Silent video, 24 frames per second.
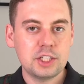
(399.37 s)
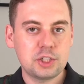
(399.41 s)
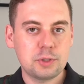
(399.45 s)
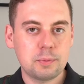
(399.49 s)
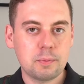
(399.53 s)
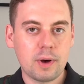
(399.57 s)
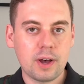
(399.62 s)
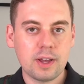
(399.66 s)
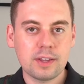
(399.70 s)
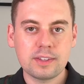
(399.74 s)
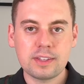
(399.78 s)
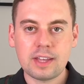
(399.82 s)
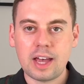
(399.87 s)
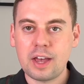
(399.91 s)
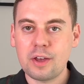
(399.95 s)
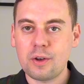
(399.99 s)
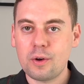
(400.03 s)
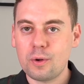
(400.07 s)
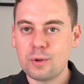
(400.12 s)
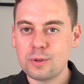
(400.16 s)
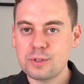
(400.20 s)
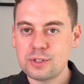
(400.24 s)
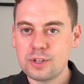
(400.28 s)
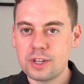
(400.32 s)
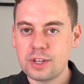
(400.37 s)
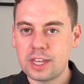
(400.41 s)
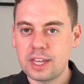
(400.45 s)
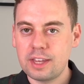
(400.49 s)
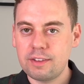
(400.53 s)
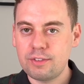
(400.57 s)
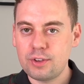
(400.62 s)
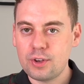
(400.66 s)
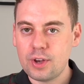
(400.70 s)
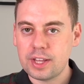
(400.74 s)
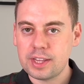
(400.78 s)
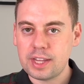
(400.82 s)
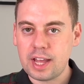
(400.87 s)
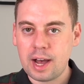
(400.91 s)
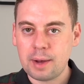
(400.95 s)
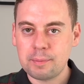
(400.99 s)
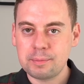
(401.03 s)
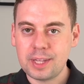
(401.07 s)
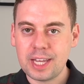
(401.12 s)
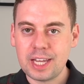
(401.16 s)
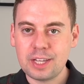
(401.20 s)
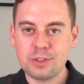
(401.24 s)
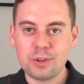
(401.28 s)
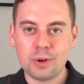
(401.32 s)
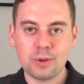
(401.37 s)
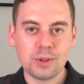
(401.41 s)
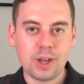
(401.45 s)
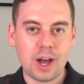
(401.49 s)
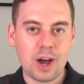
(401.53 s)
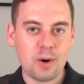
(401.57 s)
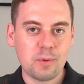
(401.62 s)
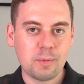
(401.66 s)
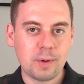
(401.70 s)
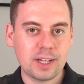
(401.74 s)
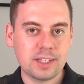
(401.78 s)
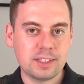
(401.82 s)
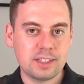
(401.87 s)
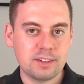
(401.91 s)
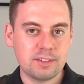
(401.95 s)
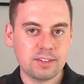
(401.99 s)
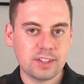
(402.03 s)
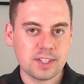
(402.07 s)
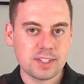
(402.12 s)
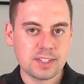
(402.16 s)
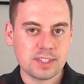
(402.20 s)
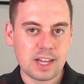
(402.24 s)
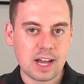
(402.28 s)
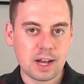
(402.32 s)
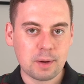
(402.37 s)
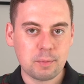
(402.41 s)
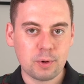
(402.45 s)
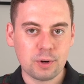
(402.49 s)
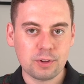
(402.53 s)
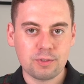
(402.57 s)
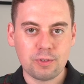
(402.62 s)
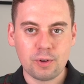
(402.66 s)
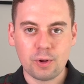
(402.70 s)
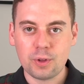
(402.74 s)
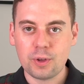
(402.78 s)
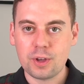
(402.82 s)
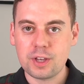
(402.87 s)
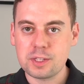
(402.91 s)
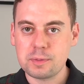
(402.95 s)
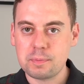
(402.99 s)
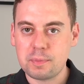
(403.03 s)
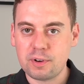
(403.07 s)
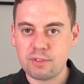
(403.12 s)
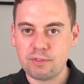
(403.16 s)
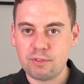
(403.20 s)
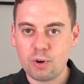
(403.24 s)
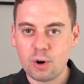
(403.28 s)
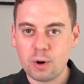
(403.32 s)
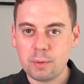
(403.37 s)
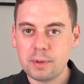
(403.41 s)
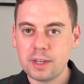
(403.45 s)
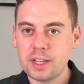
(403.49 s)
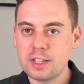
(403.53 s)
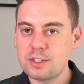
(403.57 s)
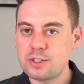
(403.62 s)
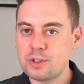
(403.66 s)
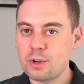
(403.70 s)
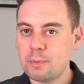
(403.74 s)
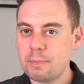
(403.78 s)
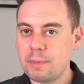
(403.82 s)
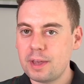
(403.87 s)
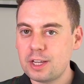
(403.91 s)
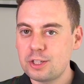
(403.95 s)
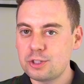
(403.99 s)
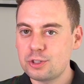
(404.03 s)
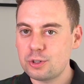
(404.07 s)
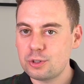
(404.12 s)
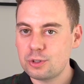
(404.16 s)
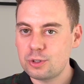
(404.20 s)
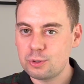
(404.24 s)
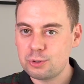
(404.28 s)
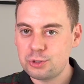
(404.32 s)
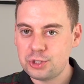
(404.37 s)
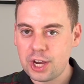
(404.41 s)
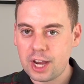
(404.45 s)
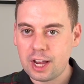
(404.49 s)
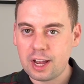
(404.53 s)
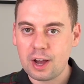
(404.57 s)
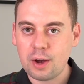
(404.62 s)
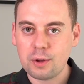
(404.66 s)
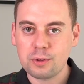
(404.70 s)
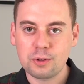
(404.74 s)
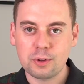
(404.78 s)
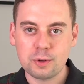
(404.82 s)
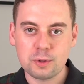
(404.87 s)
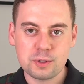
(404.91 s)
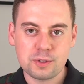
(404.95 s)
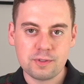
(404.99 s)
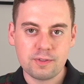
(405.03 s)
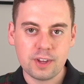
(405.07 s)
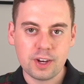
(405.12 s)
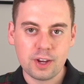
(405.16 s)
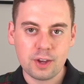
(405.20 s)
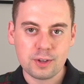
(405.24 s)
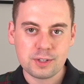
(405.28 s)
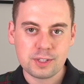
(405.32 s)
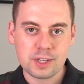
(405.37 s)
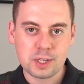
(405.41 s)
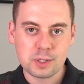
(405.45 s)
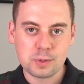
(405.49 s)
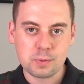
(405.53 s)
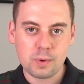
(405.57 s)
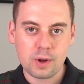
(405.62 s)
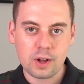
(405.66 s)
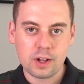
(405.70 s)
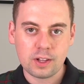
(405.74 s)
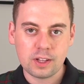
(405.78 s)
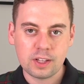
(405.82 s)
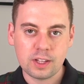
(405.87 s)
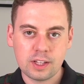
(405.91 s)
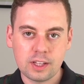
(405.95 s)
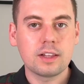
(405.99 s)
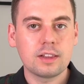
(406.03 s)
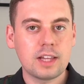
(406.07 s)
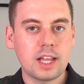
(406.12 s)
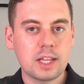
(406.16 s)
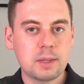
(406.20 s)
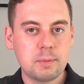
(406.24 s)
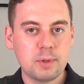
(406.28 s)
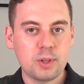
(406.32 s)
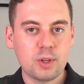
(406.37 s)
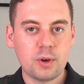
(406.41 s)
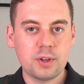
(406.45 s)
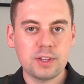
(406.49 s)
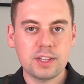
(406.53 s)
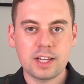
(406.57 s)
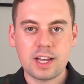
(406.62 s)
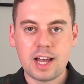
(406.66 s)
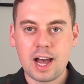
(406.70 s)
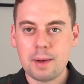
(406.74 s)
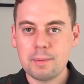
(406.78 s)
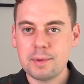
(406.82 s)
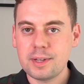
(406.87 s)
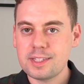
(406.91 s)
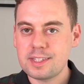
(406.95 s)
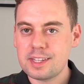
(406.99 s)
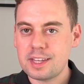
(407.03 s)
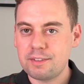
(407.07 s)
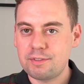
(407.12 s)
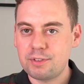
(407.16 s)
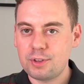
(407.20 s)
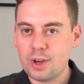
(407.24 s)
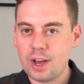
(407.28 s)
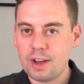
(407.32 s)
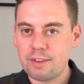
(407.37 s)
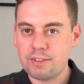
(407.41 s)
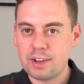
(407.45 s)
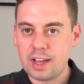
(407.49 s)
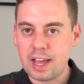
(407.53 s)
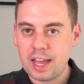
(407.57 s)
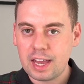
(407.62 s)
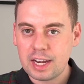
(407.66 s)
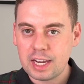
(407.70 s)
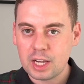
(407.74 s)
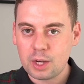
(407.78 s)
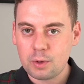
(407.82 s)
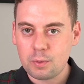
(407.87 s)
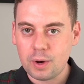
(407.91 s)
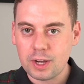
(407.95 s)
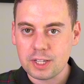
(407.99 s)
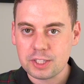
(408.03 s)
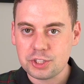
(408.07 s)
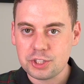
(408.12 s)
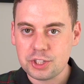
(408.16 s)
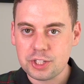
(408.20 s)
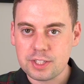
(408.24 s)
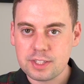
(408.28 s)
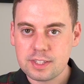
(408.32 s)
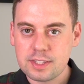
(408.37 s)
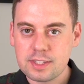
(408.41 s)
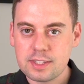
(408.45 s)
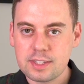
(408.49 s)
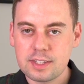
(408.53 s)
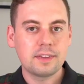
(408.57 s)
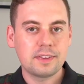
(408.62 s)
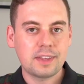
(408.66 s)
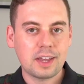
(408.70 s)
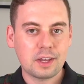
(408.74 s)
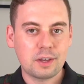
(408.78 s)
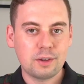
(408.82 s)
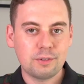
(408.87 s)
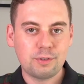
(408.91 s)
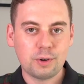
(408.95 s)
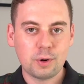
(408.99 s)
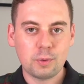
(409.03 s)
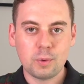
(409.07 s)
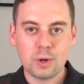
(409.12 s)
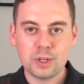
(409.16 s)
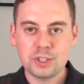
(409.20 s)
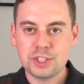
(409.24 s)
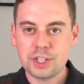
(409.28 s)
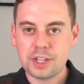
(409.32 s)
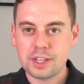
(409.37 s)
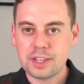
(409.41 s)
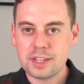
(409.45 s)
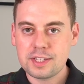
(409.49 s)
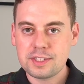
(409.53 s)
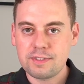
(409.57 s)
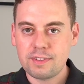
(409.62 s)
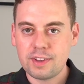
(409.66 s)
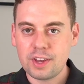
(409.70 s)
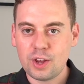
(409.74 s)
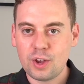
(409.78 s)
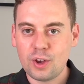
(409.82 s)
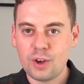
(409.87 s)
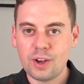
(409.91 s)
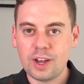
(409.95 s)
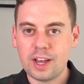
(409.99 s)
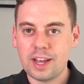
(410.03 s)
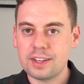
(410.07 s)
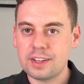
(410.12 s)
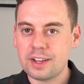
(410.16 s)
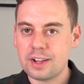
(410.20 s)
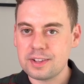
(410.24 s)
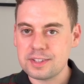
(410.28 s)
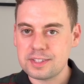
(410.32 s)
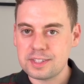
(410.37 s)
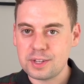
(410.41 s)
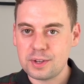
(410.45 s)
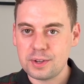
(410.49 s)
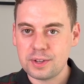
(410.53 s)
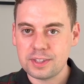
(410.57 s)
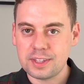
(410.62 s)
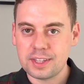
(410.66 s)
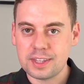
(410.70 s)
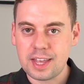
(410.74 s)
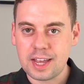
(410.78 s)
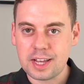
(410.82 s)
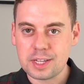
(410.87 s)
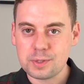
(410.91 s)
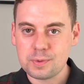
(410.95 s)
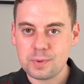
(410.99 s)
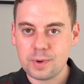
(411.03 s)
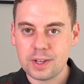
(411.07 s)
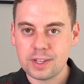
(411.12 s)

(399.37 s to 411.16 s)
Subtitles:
Each month, I also give you an update on how my dividend stock portfolio is performing, so make sure to check out those videos as well. Let me know in the comments if you have any questions. Thank you for watching this video, and I'll see you in the next